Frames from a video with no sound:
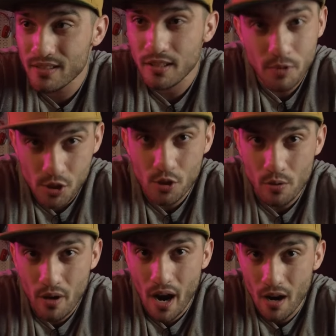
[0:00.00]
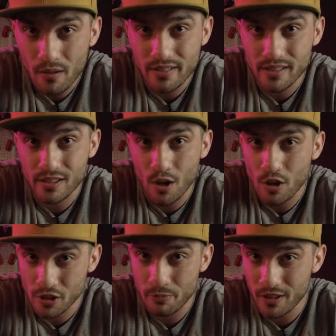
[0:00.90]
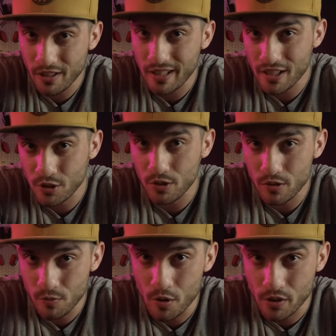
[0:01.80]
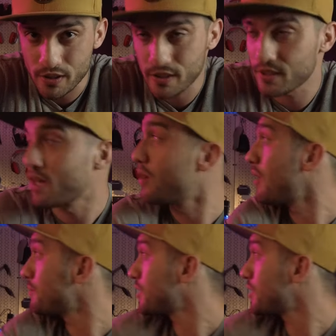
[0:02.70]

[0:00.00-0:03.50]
let me show you how this RGB light actually works. So